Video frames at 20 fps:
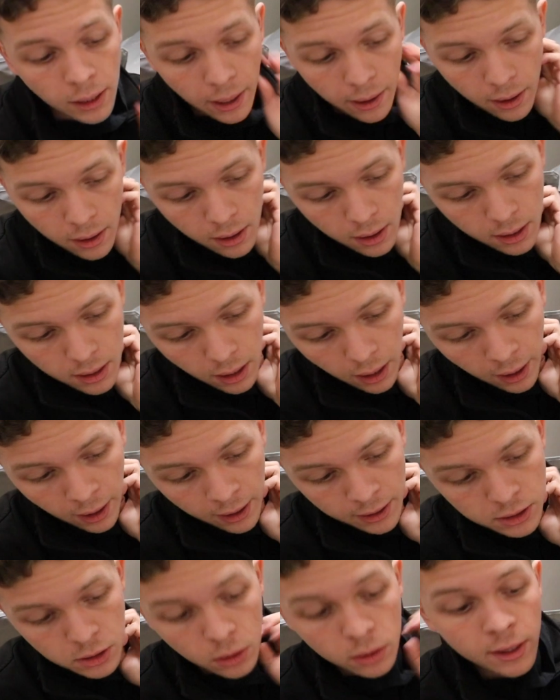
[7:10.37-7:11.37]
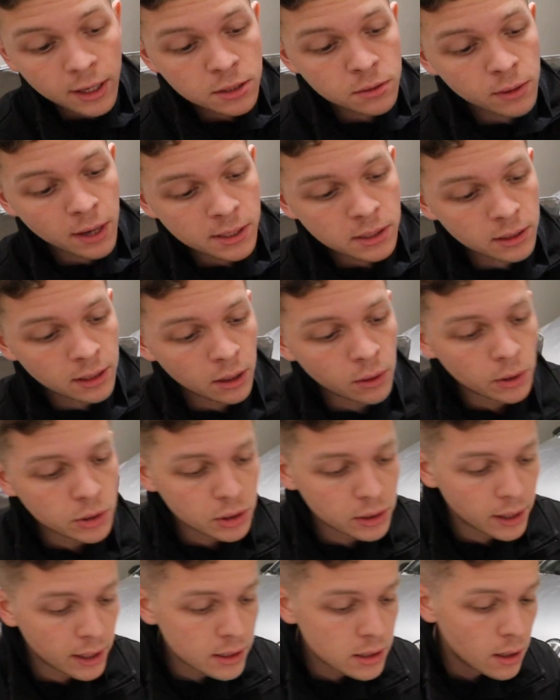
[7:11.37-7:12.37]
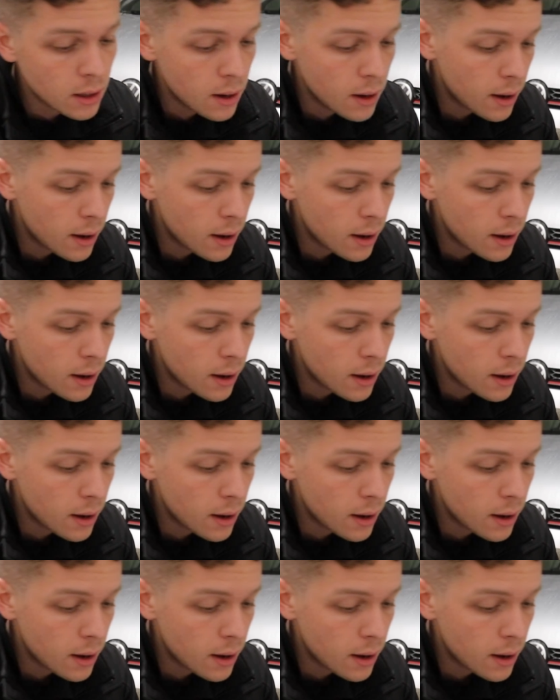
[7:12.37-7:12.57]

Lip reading: it. So thanks for asking that question, guys.